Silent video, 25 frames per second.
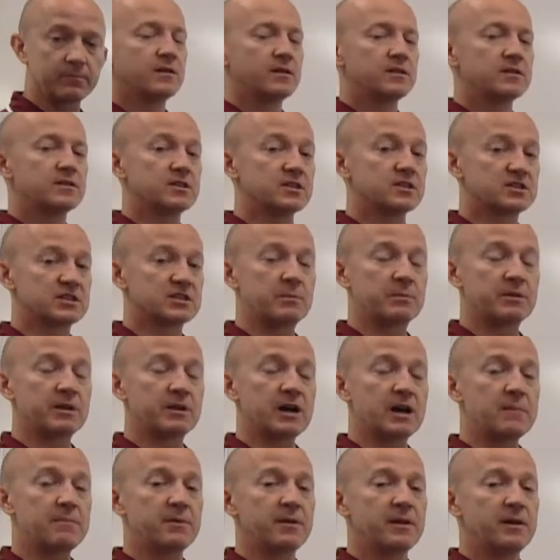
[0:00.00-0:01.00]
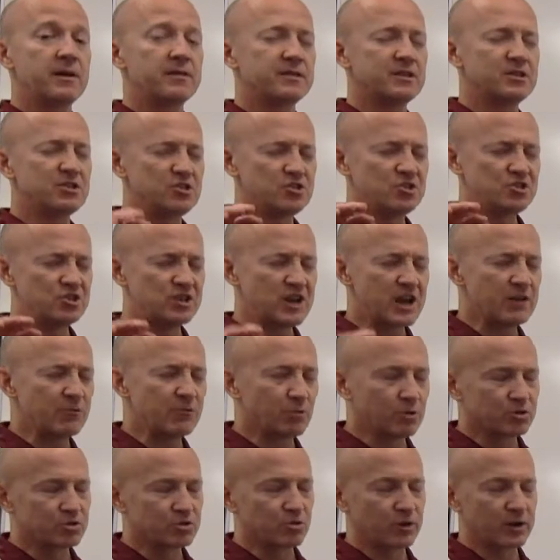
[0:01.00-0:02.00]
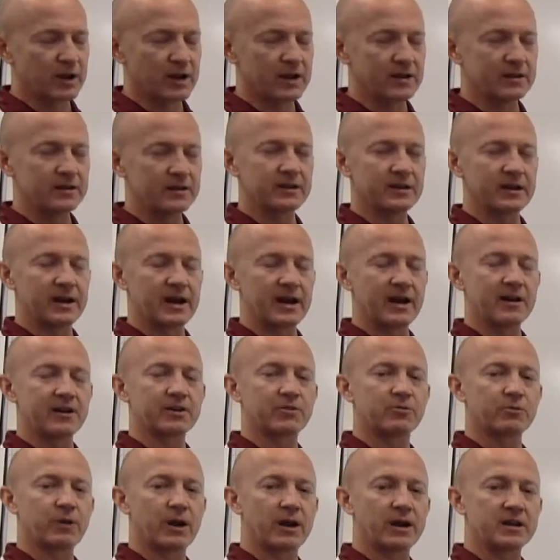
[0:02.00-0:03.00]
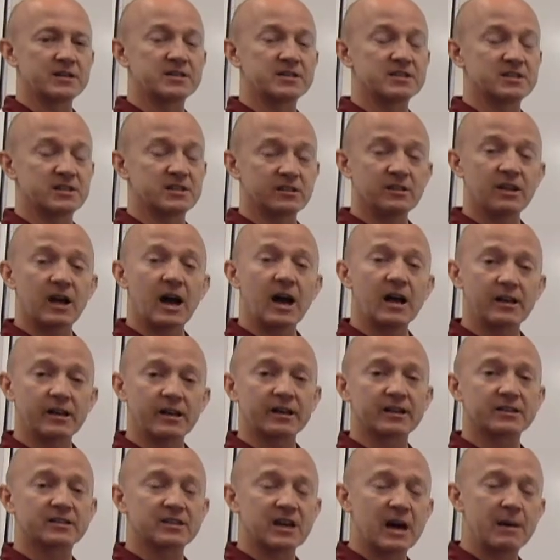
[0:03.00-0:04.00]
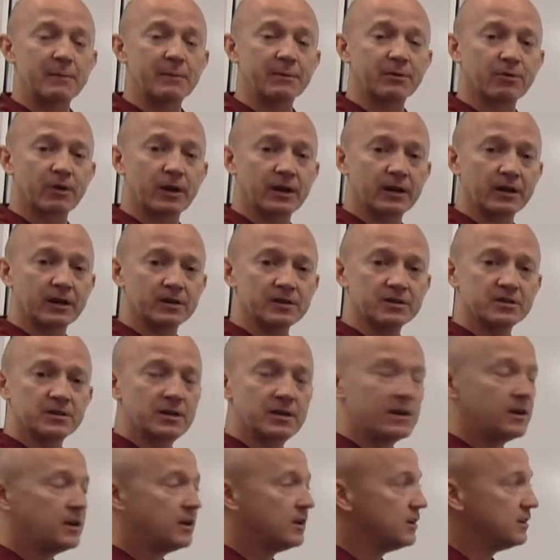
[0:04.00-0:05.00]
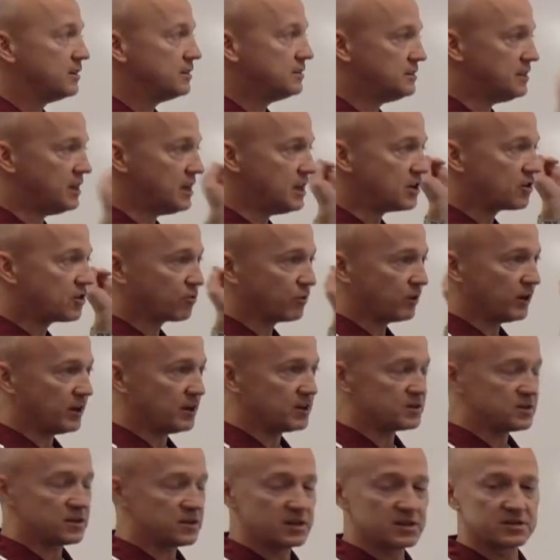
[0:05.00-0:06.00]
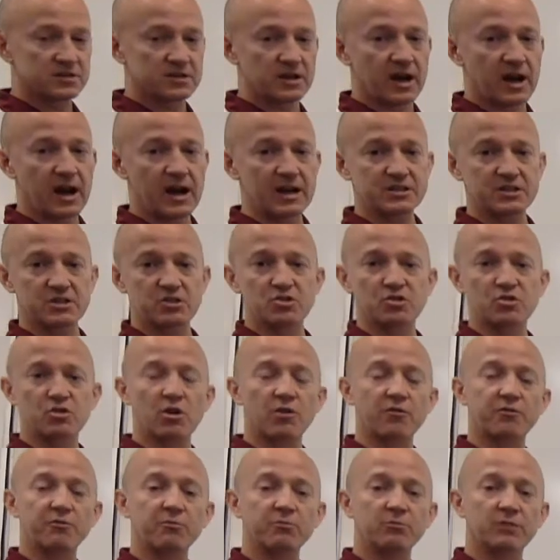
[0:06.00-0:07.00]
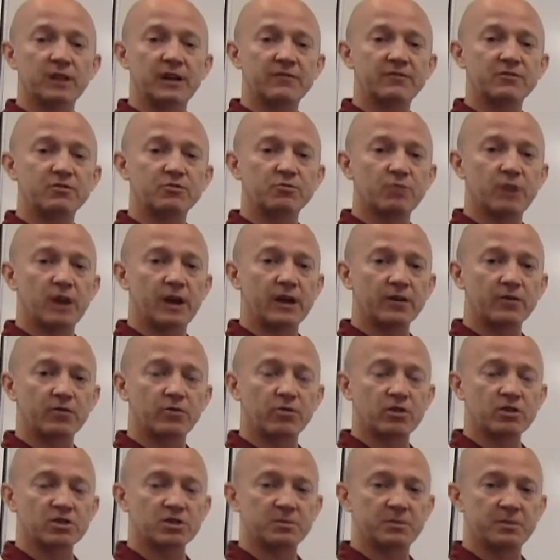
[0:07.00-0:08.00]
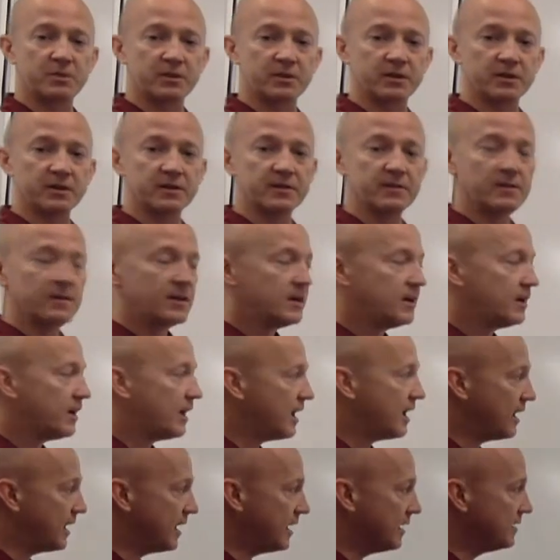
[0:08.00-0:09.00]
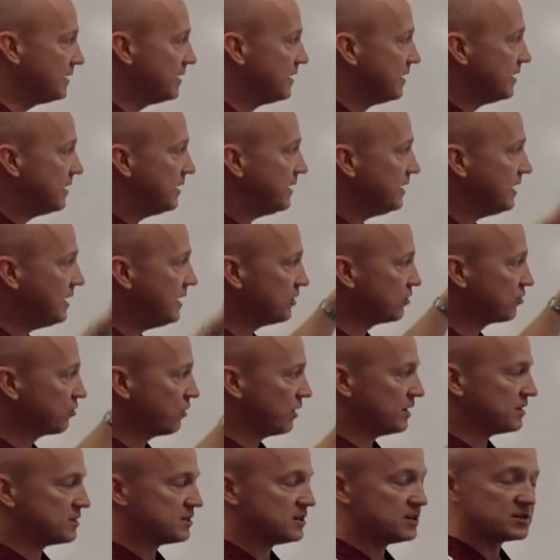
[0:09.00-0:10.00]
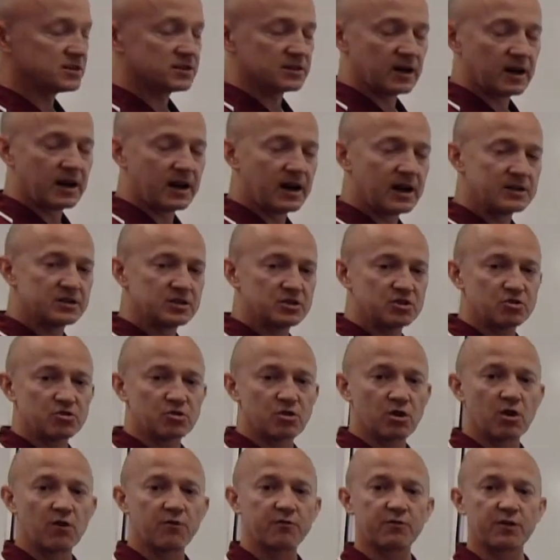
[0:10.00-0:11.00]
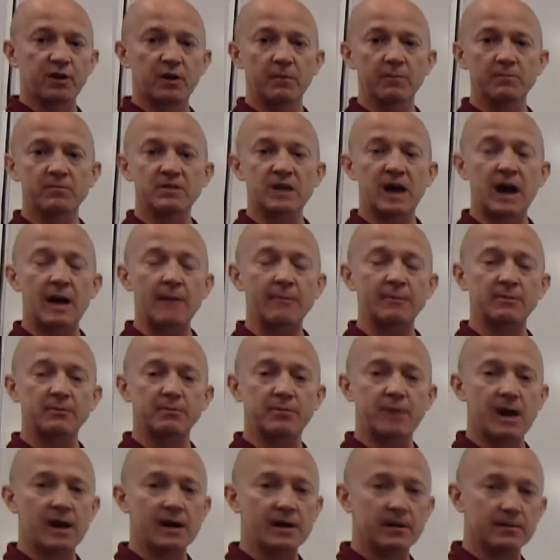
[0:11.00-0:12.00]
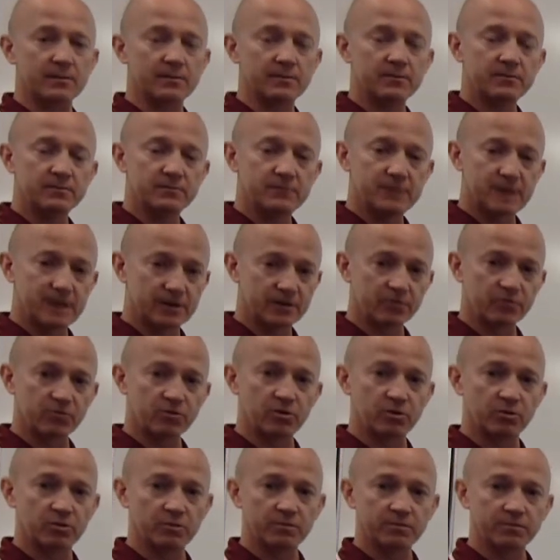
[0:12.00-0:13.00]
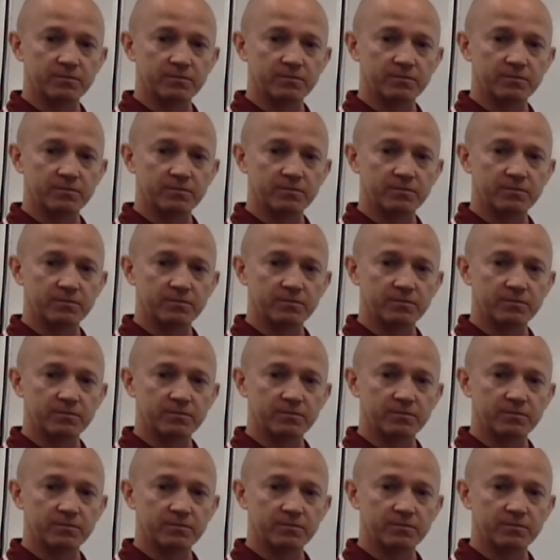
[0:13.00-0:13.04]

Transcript: To sum it up, the general trend in ionic radius is a lot like atomic radius. Decrease in size as you go from left to right across a period, and increase in size as you go from top to bottom down a group.